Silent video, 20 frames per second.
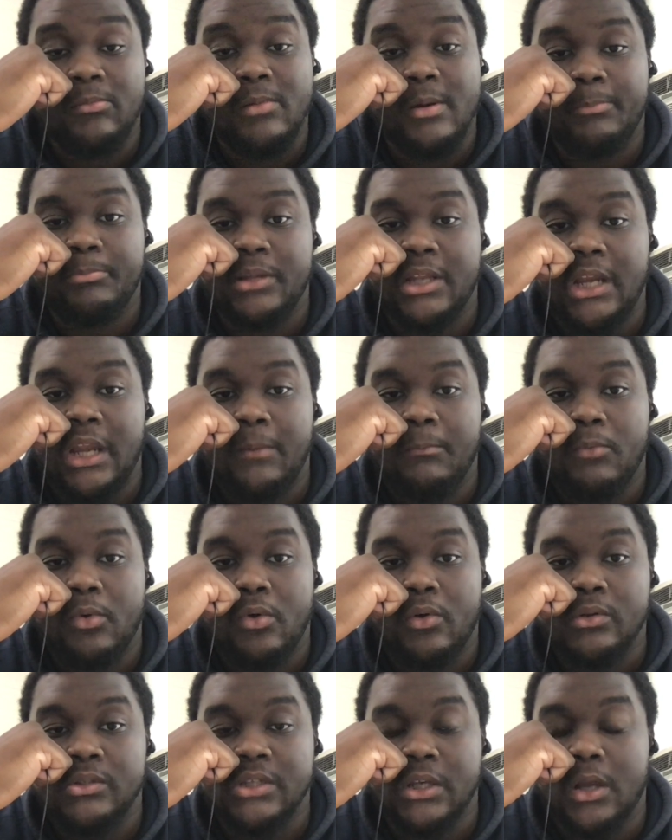plenty
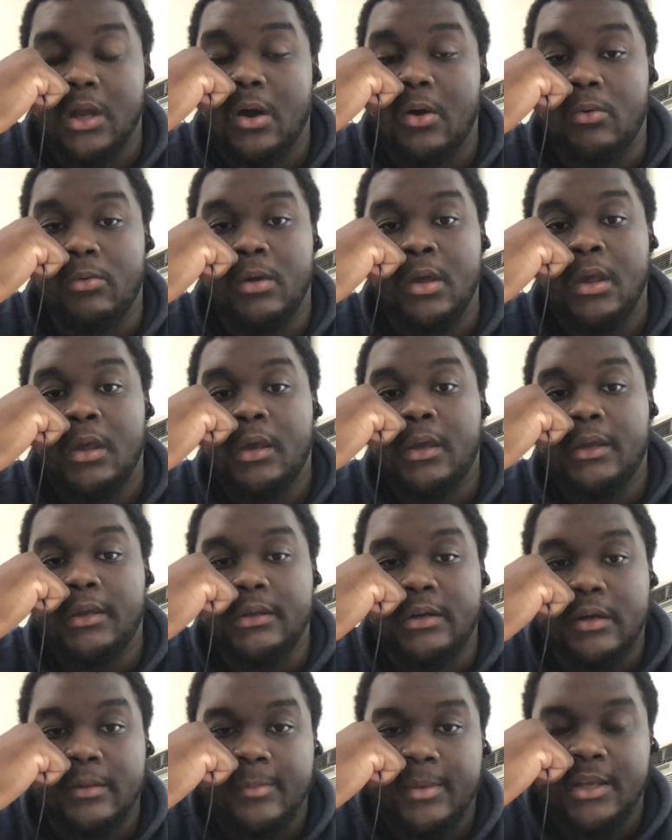more to go. You
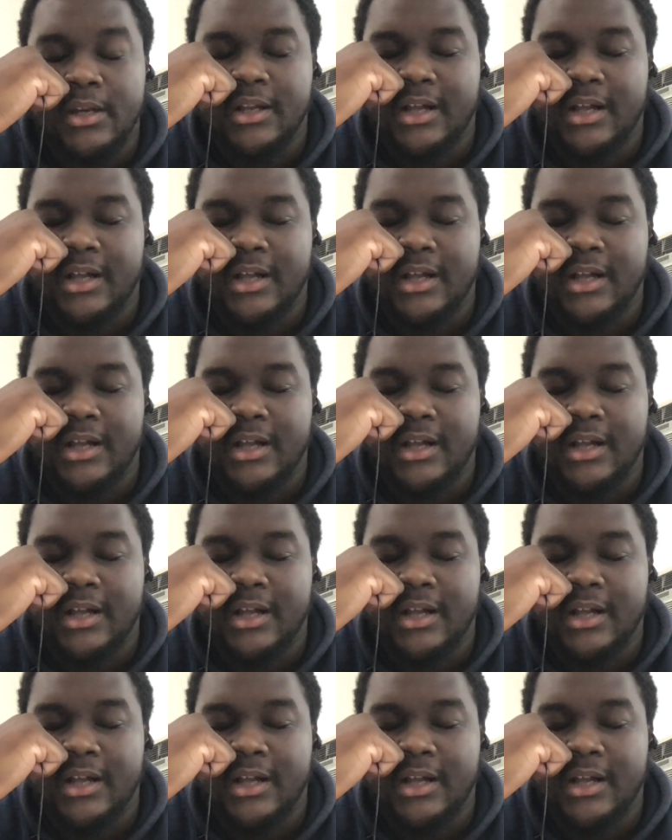know what I mean?